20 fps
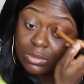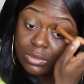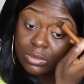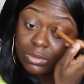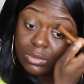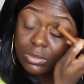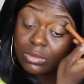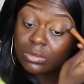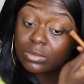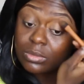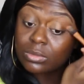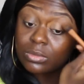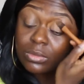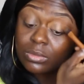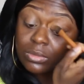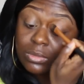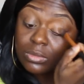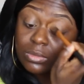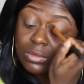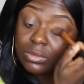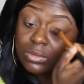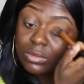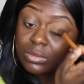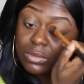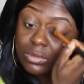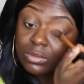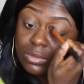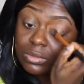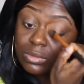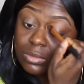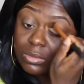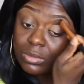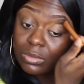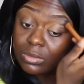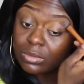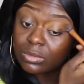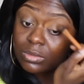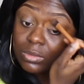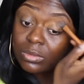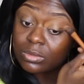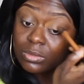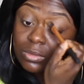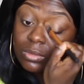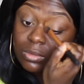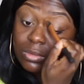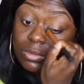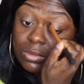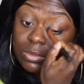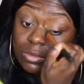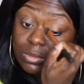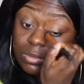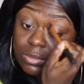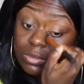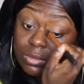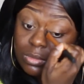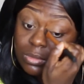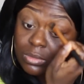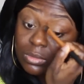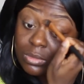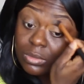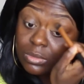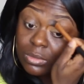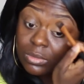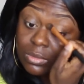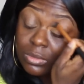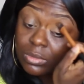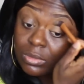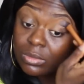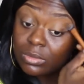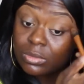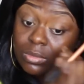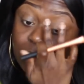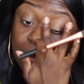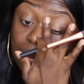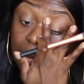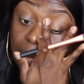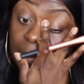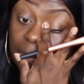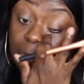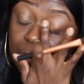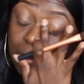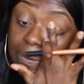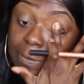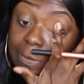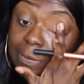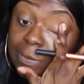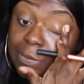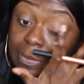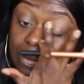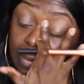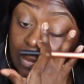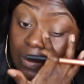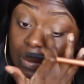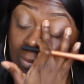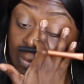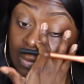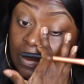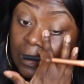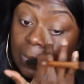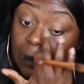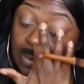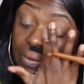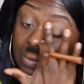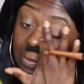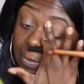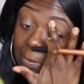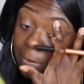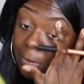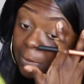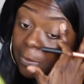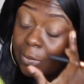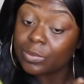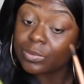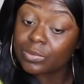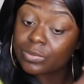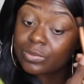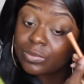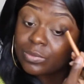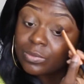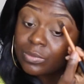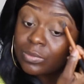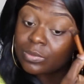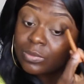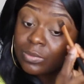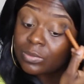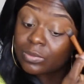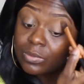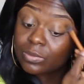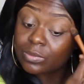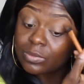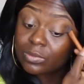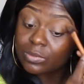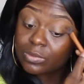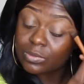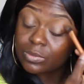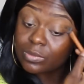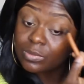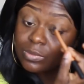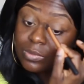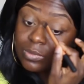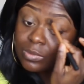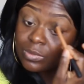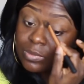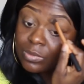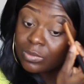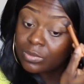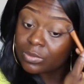(silence)